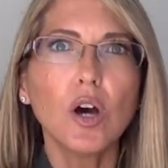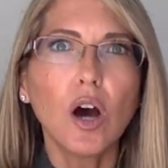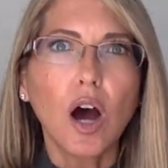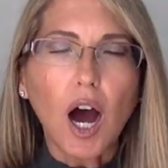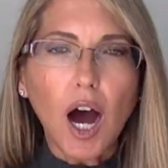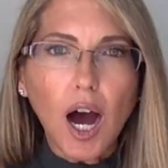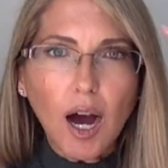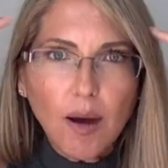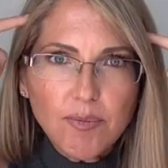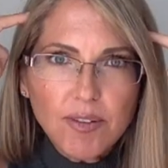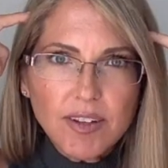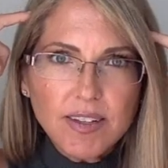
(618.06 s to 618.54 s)

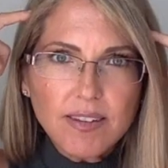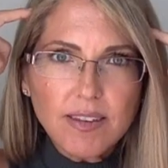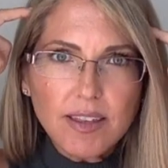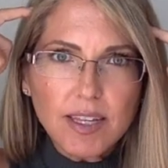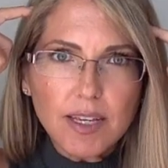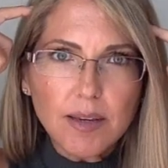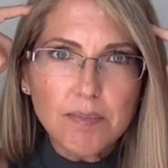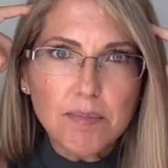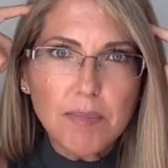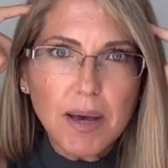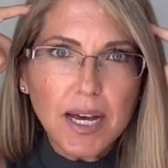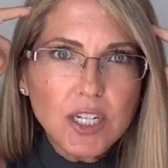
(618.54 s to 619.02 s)

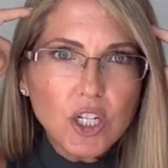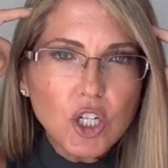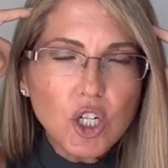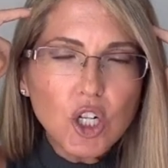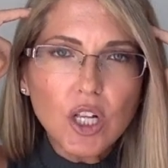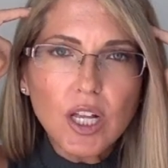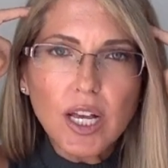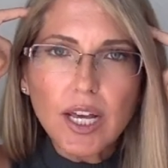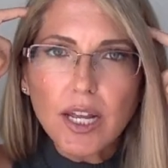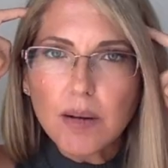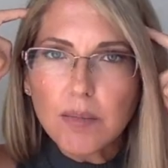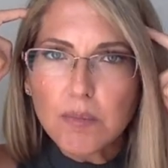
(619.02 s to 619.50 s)
obviously
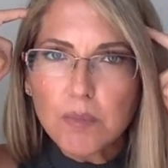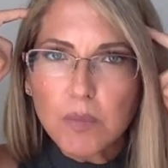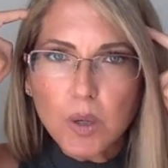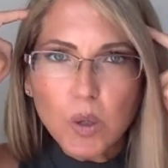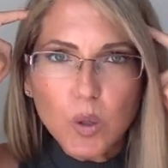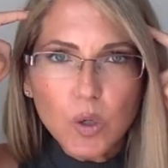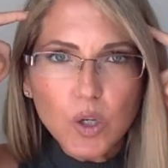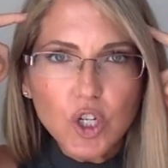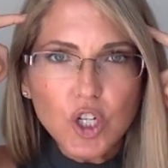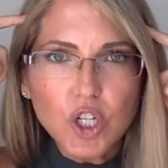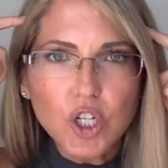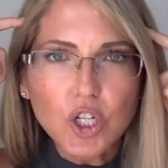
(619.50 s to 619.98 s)
mental and
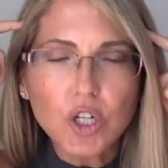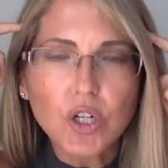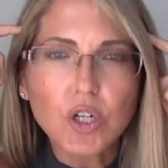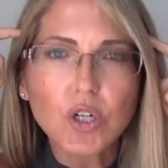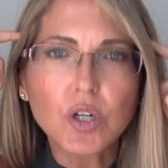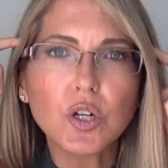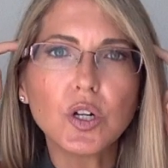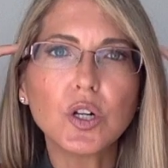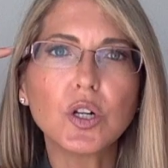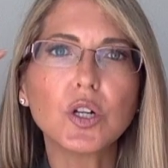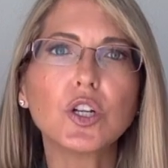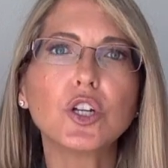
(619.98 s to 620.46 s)

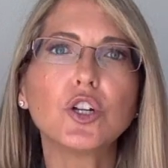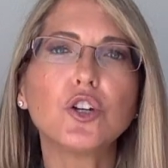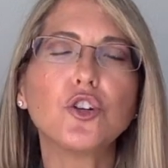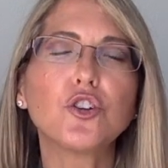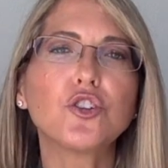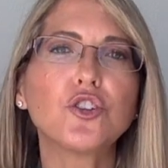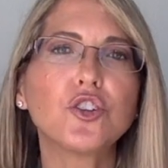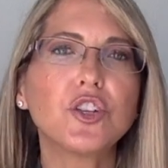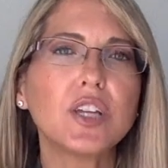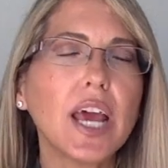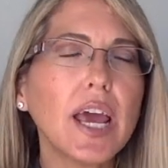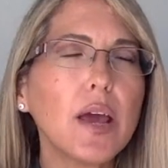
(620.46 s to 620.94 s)
emotional, your
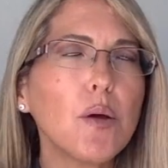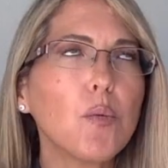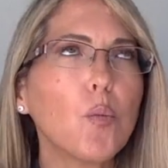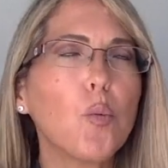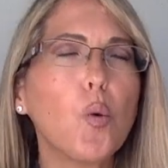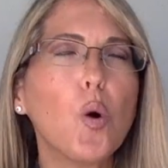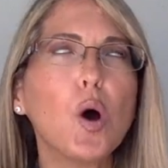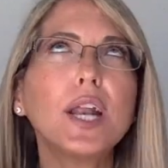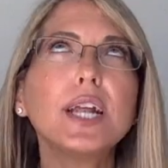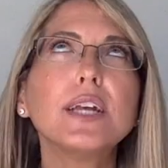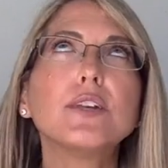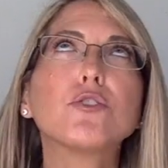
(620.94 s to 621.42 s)
state,
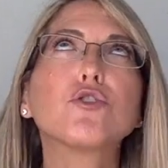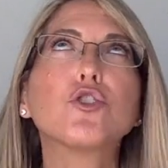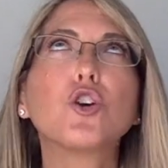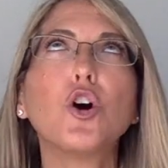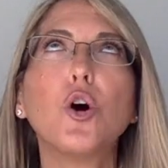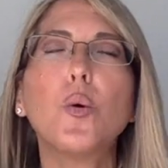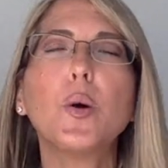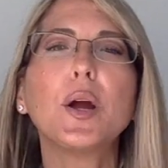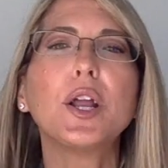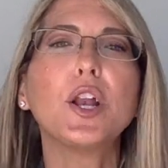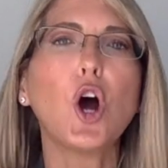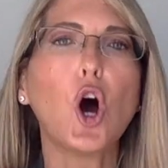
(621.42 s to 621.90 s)
what is
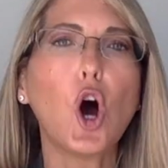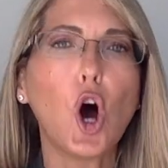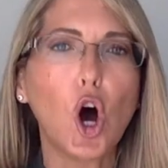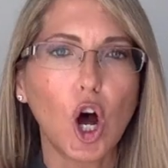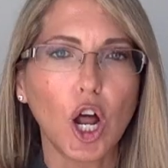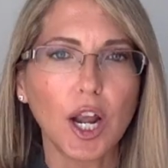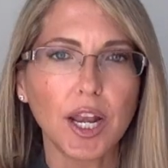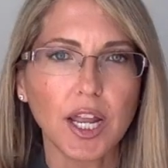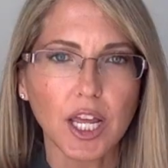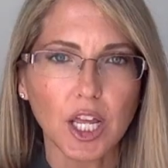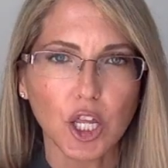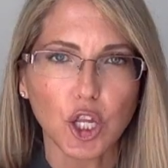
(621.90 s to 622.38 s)
going
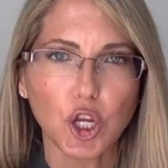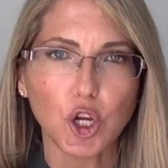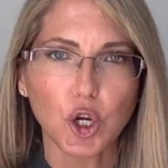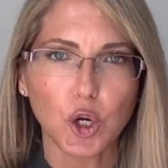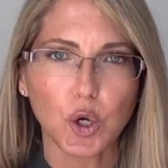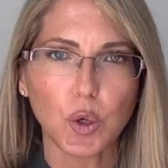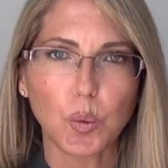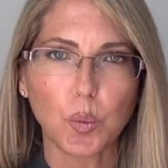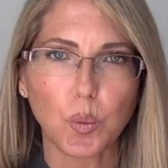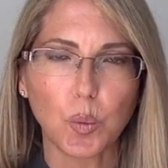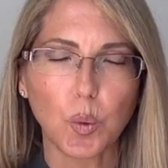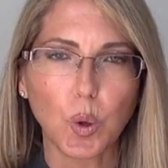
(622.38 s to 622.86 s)
on in
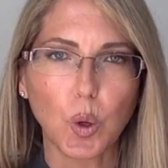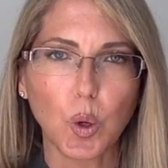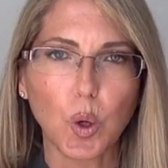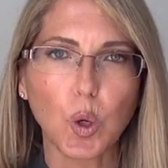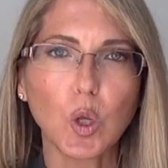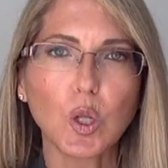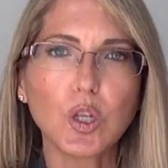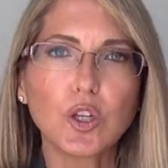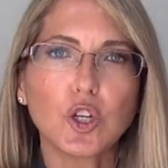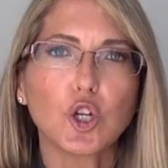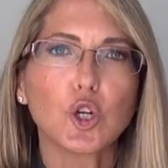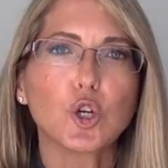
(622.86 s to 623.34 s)
your
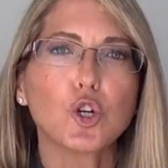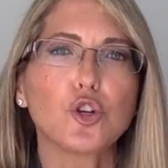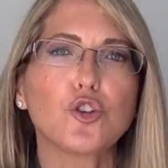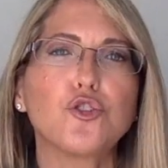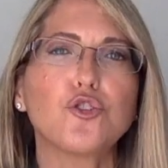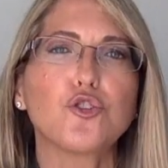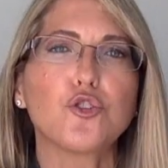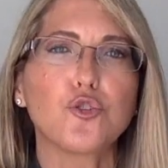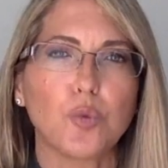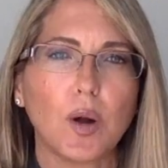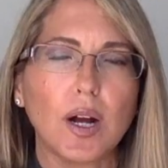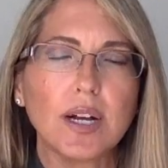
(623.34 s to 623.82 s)
world, your
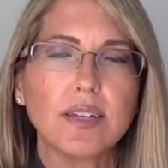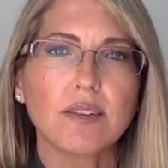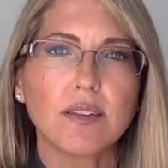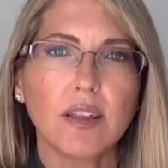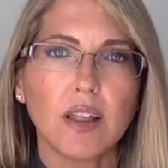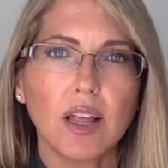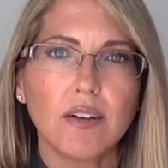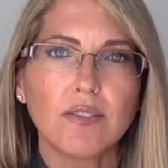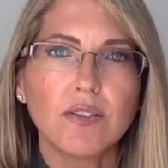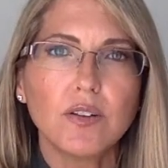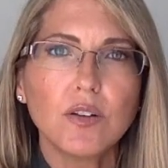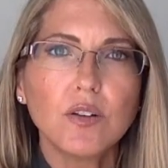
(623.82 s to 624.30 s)
stress
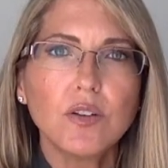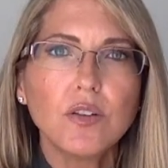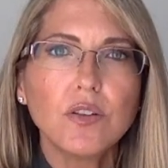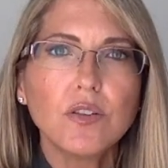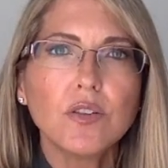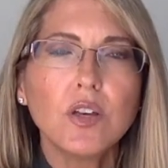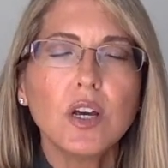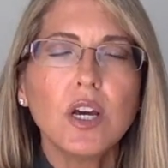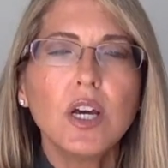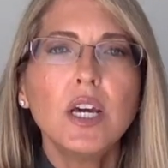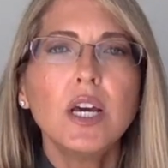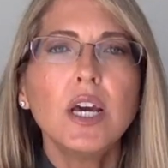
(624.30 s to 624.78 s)

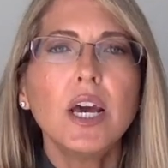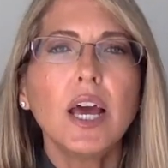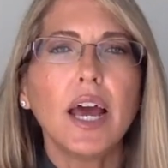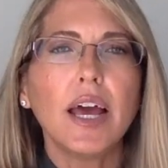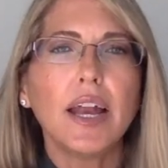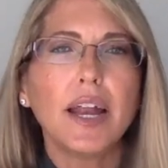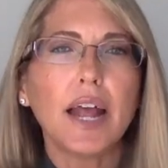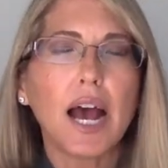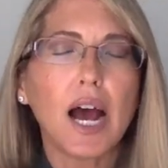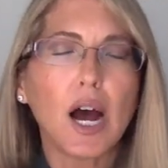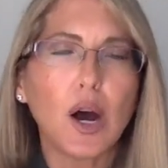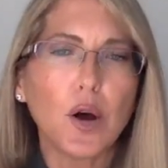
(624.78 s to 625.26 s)
levels,
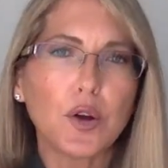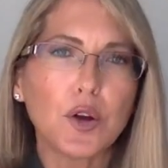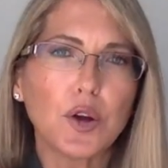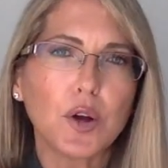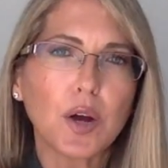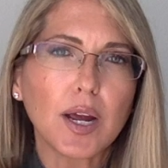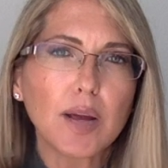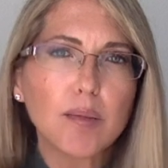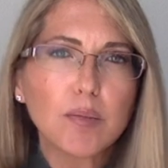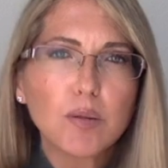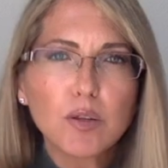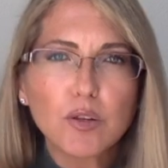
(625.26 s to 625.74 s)
and how you're
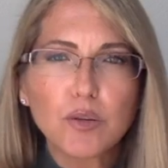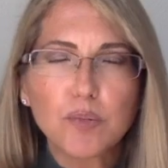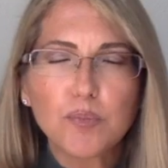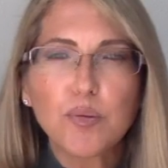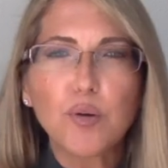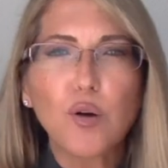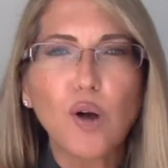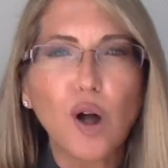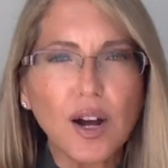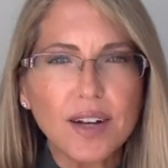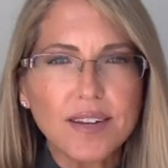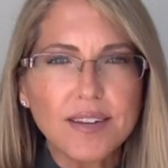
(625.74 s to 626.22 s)
able to
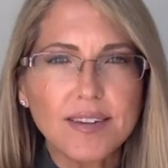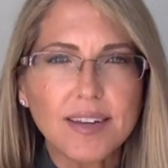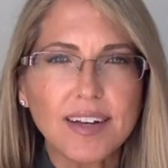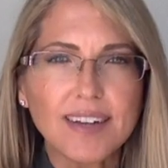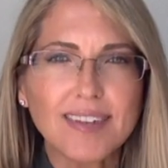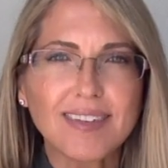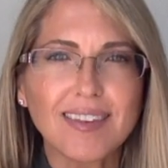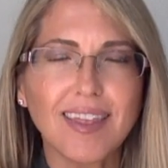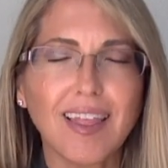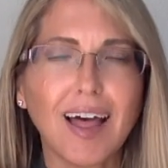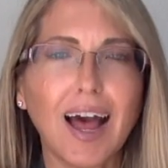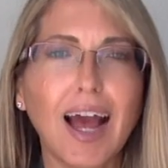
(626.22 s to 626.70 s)

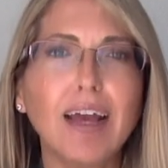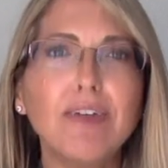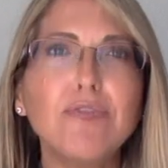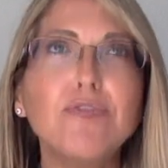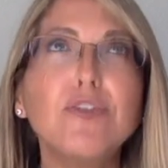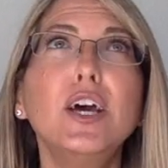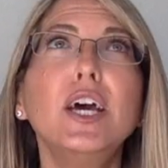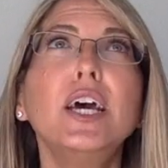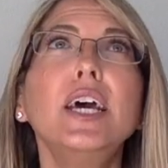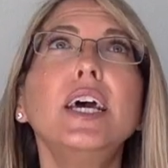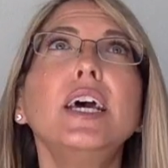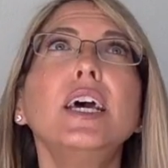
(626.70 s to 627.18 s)
process
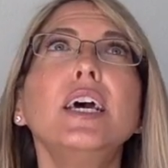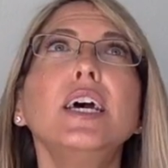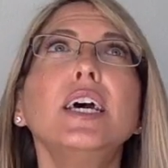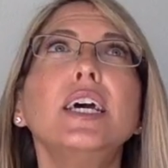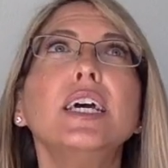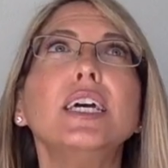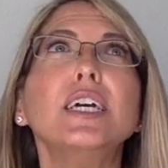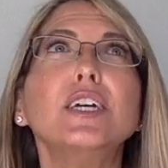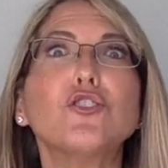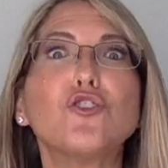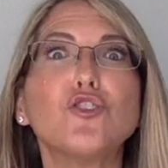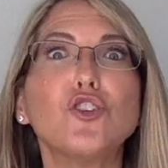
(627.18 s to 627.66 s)
life
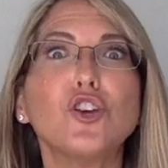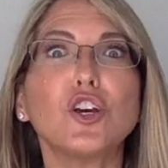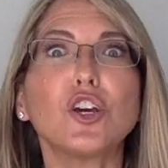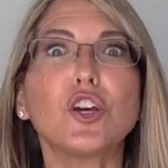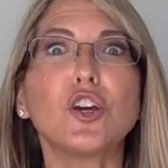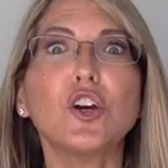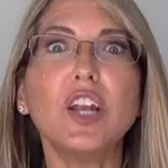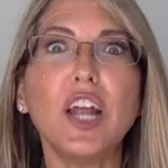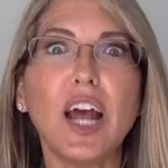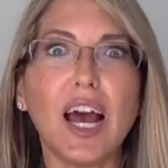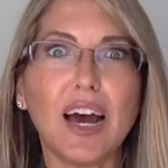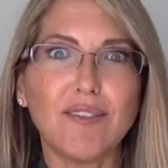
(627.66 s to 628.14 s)
is
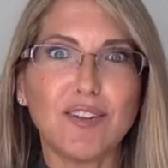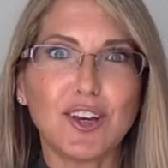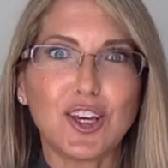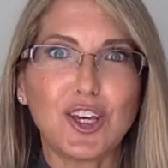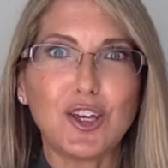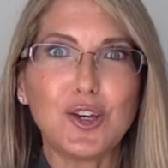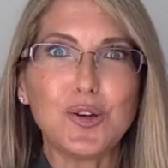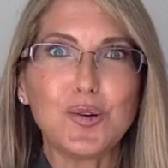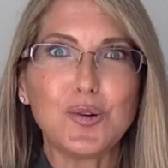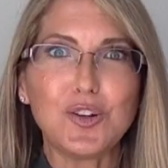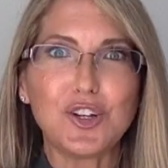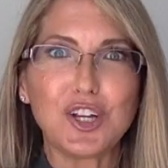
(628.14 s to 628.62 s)
going to have a
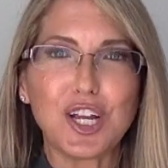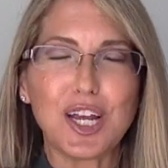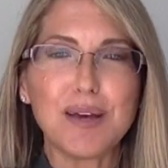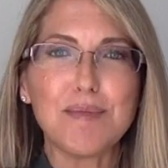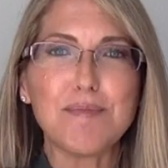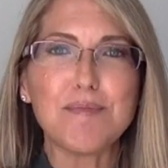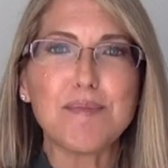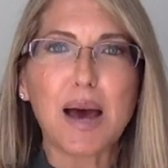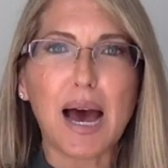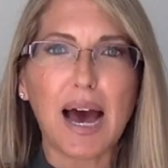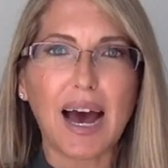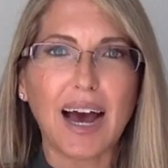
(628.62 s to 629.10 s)
huge
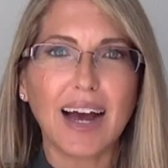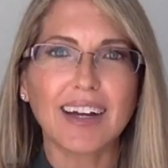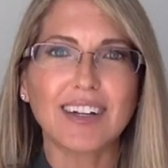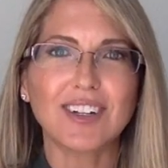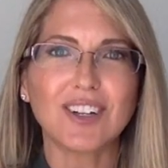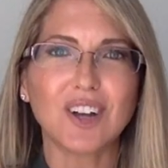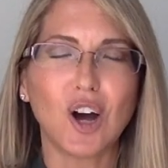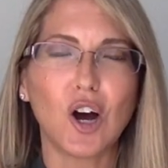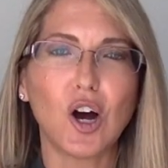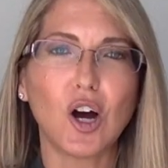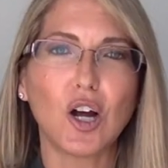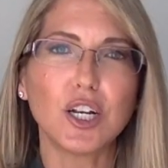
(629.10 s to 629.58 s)
impact
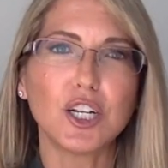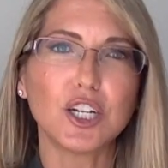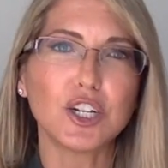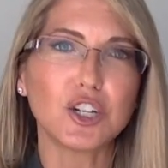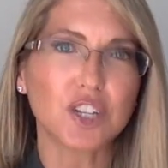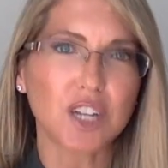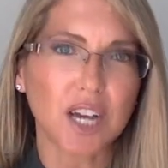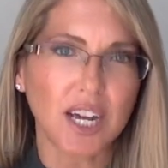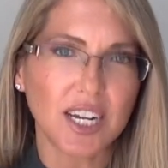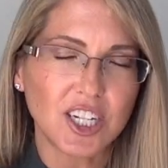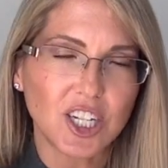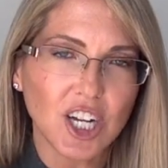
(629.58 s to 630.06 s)
on your
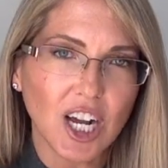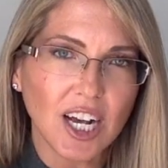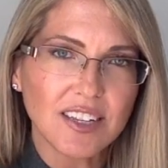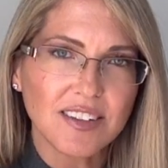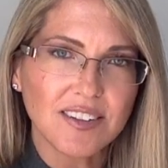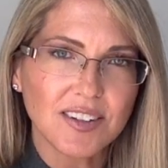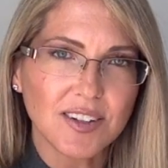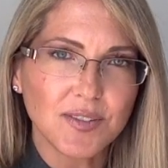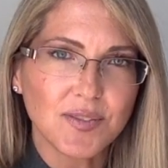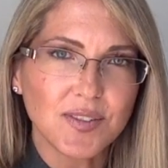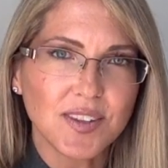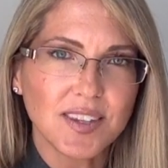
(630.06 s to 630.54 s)

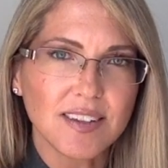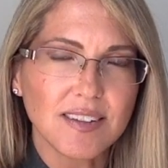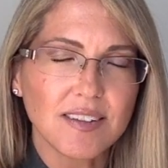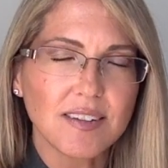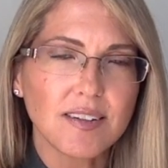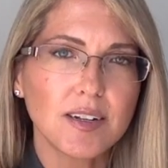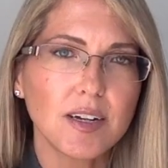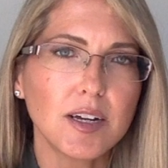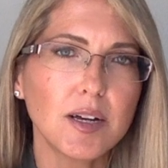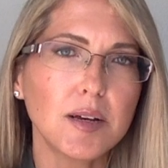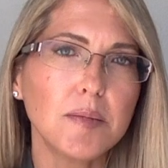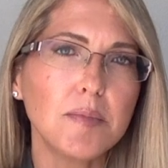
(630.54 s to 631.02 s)
digestive
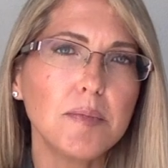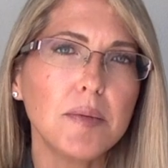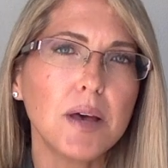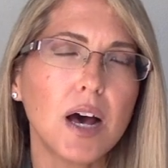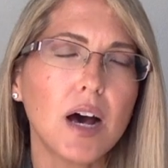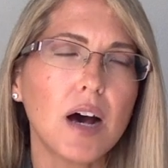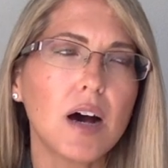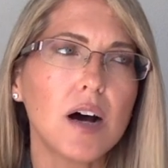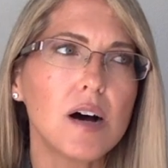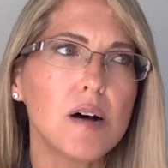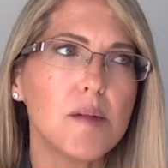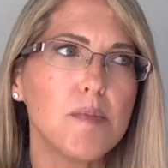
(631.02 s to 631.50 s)
system.
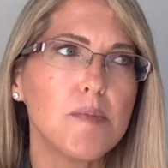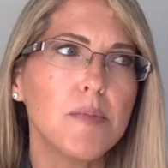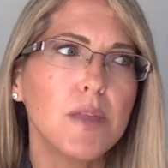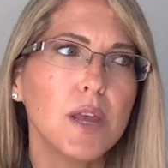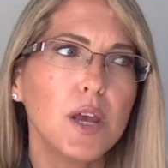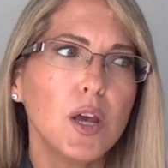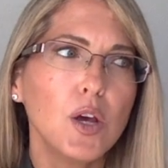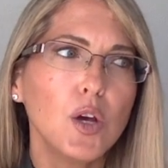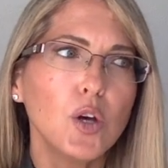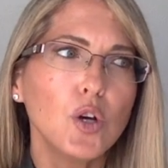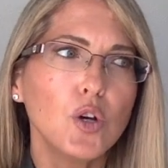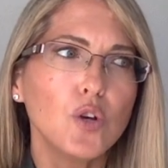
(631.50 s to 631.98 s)

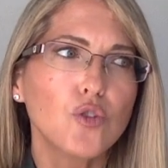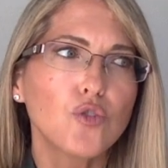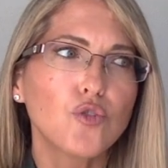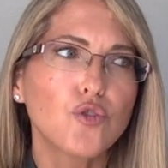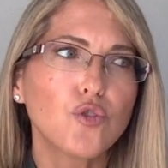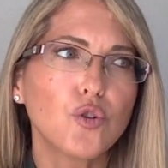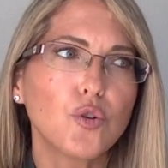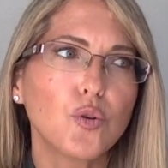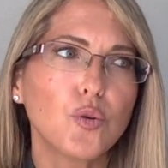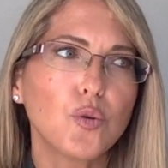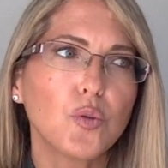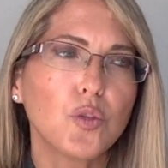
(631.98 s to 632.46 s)

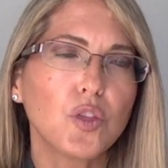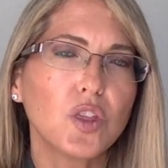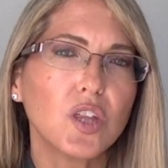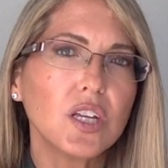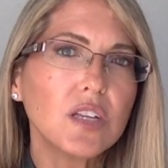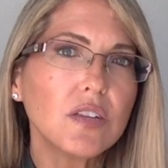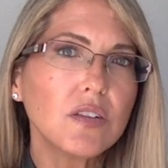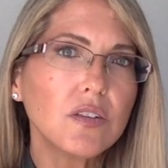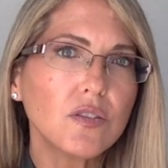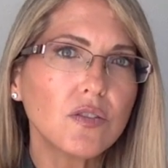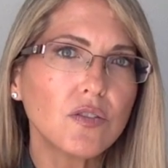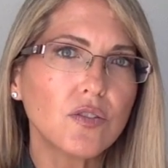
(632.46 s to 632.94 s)
So
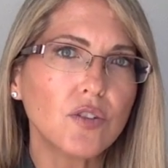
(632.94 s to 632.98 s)
this